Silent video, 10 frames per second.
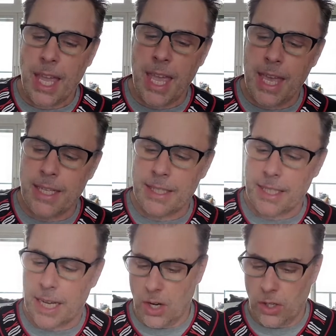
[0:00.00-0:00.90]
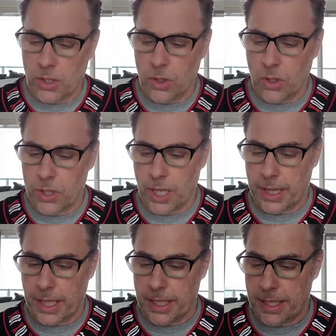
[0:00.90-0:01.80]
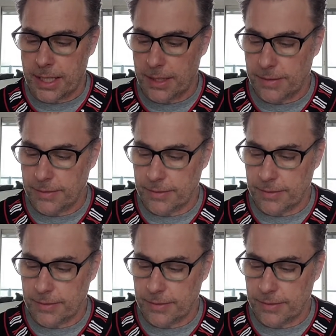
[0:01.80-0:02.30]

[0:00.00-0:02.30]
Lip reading: And the article goes like this.